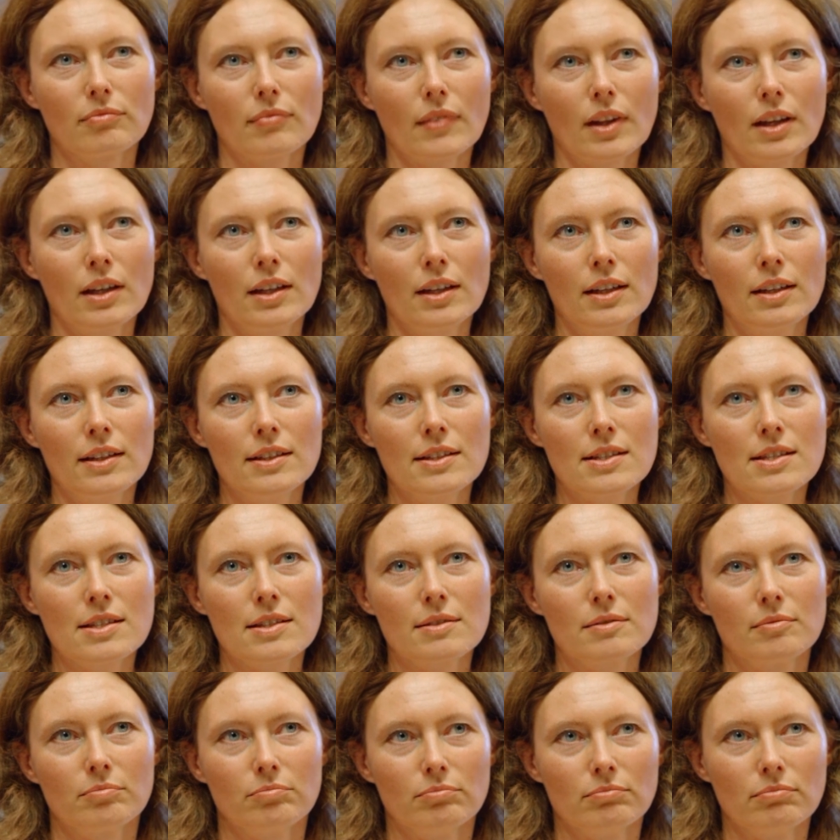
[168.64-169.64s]

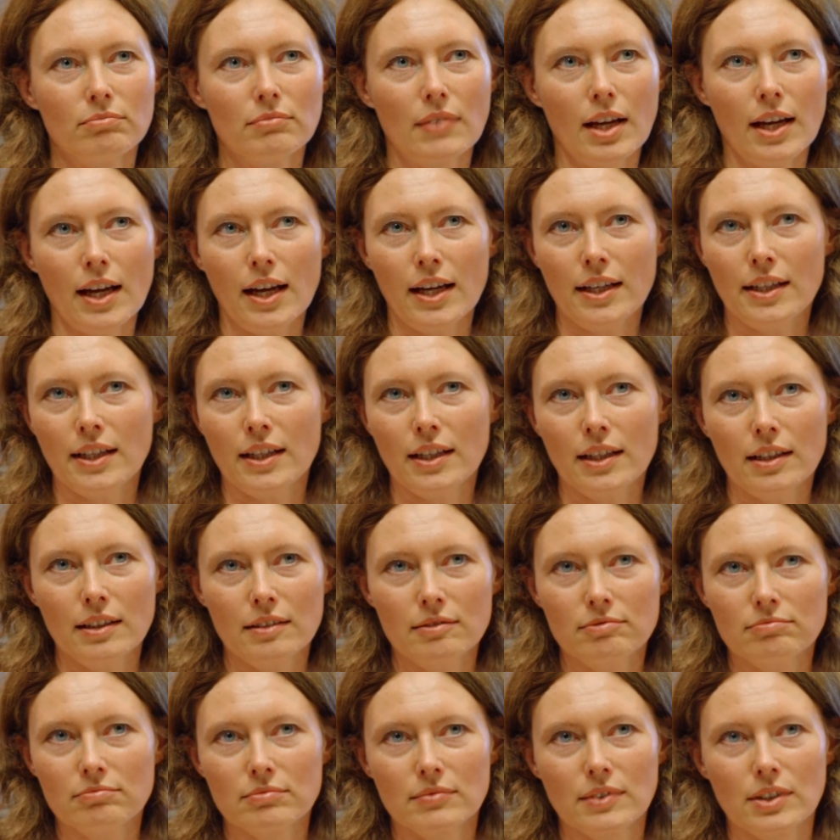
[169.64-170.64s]
He's
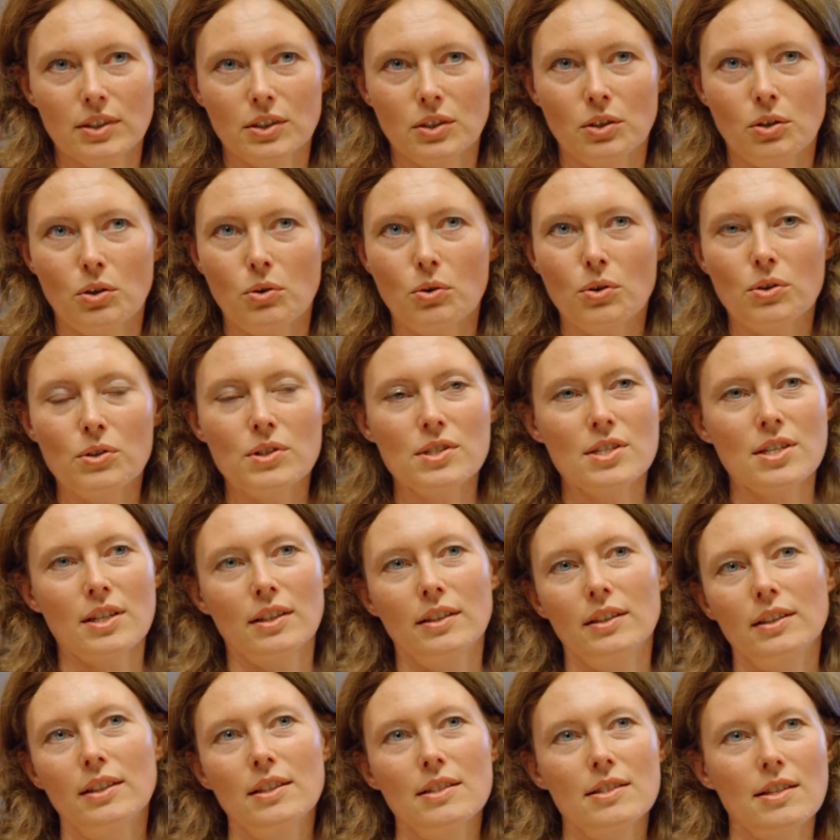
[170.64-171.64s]
adding chords
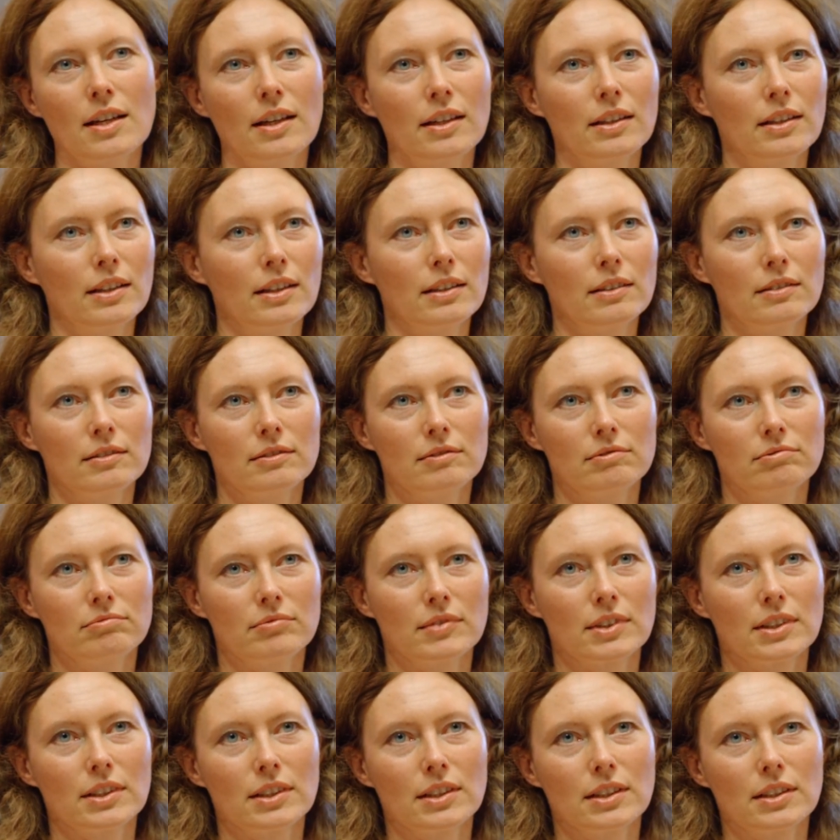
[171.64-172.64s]
and he's adding